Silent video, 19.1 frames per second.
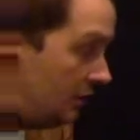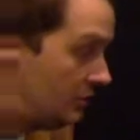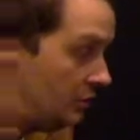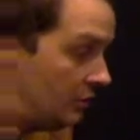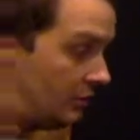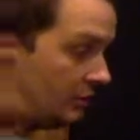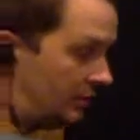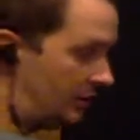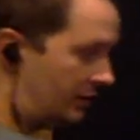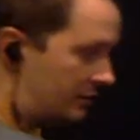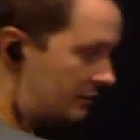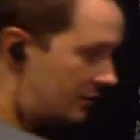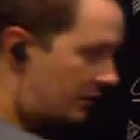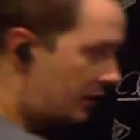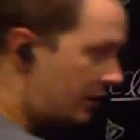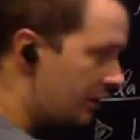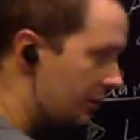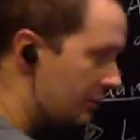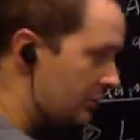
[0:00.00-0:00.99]
that I took
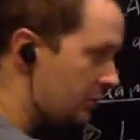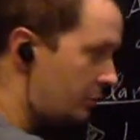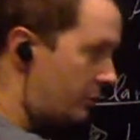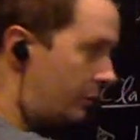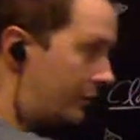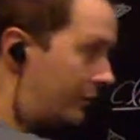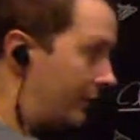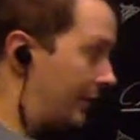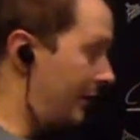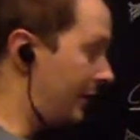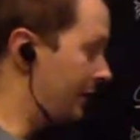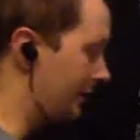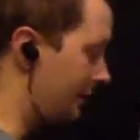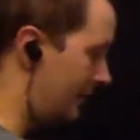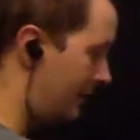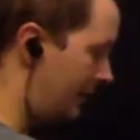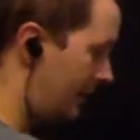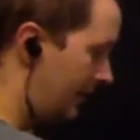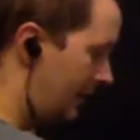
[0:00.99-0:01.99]
here should work there.
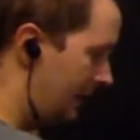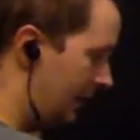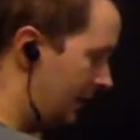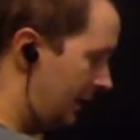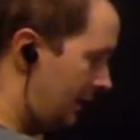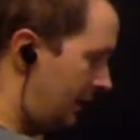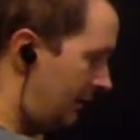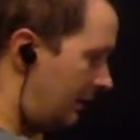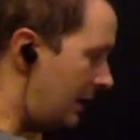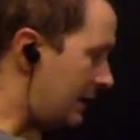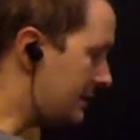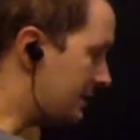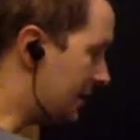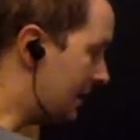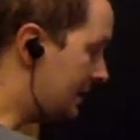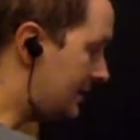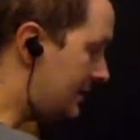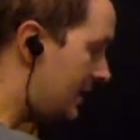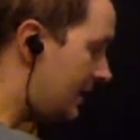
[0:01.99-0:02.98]
Why is
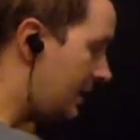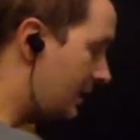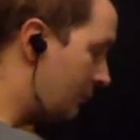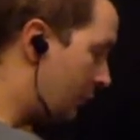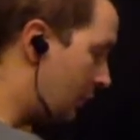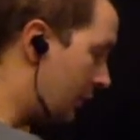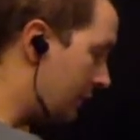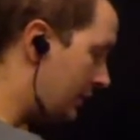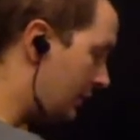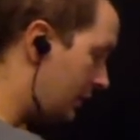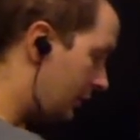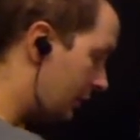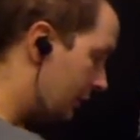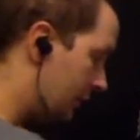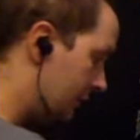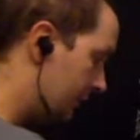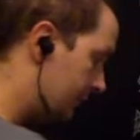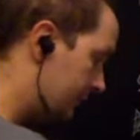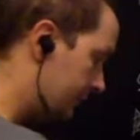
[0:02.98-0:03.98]
that? Take a point here
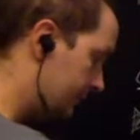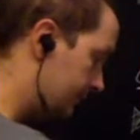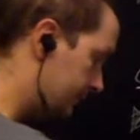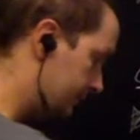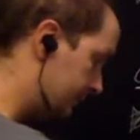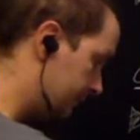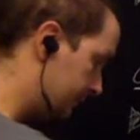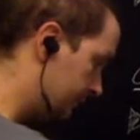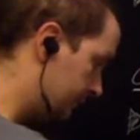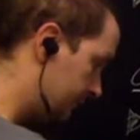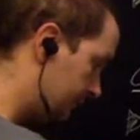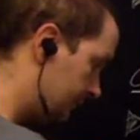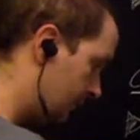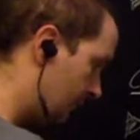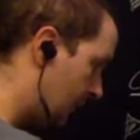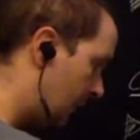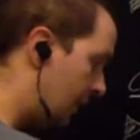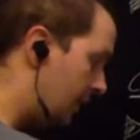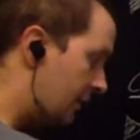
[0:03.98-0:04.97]

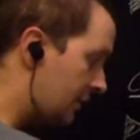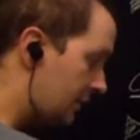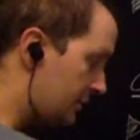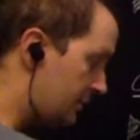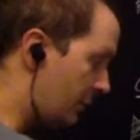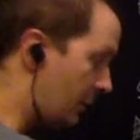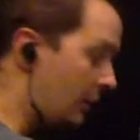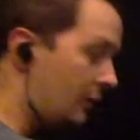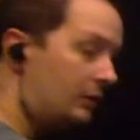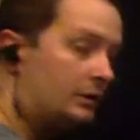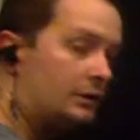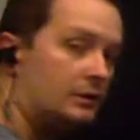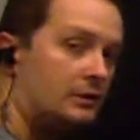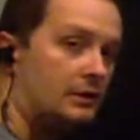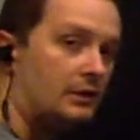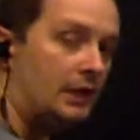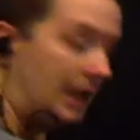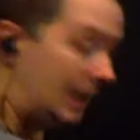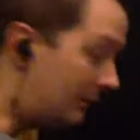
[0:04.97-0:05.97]
in this ball.
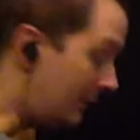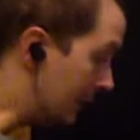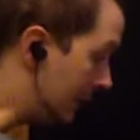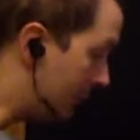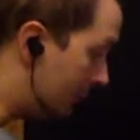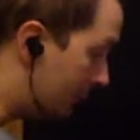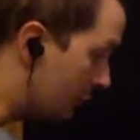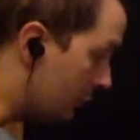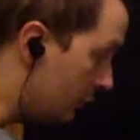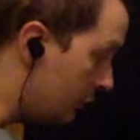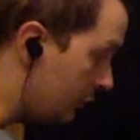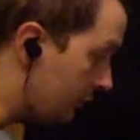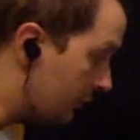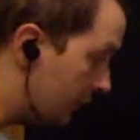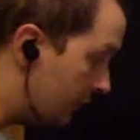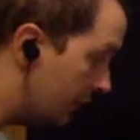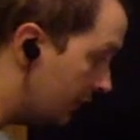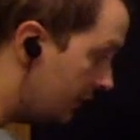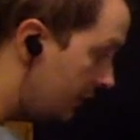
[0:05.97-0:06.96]
I want to prove
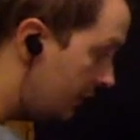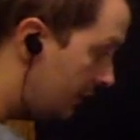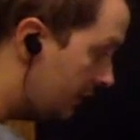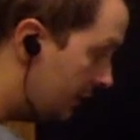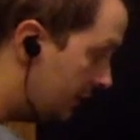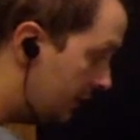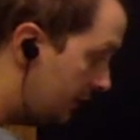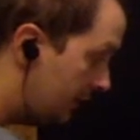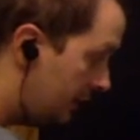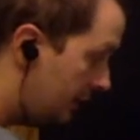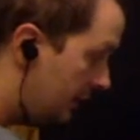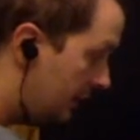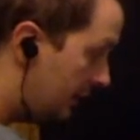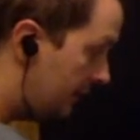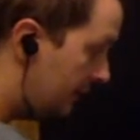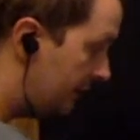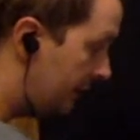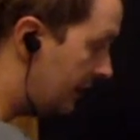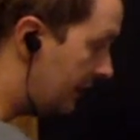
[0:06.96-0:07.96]

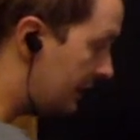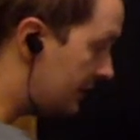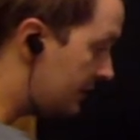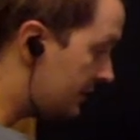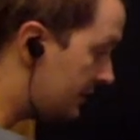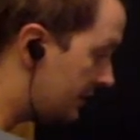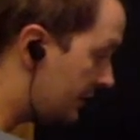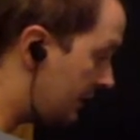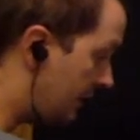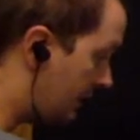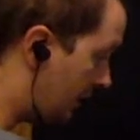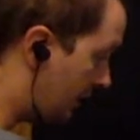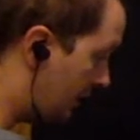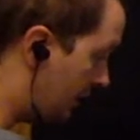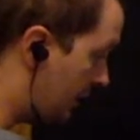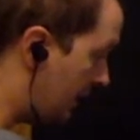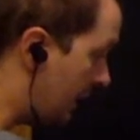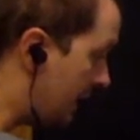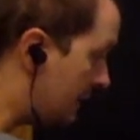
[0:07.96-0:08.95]
that it's
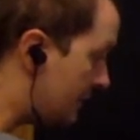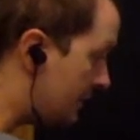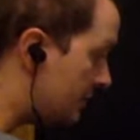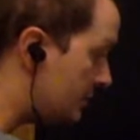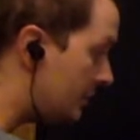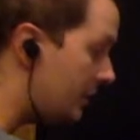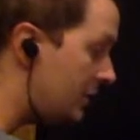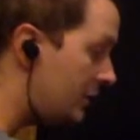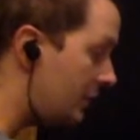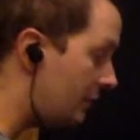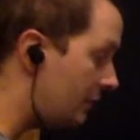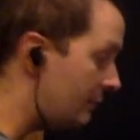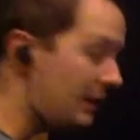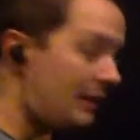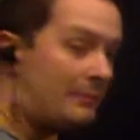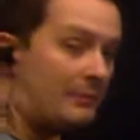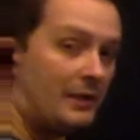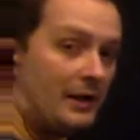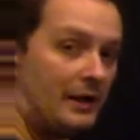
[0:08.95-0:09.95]
connected to A naught by a
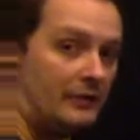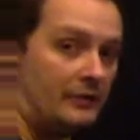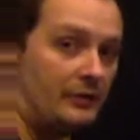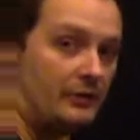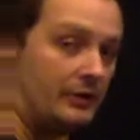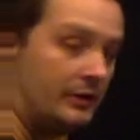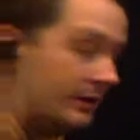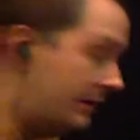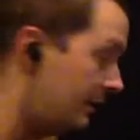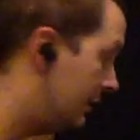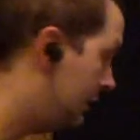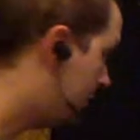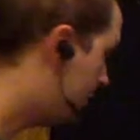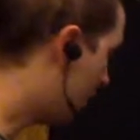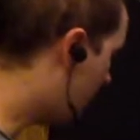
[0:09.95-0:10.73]
path. So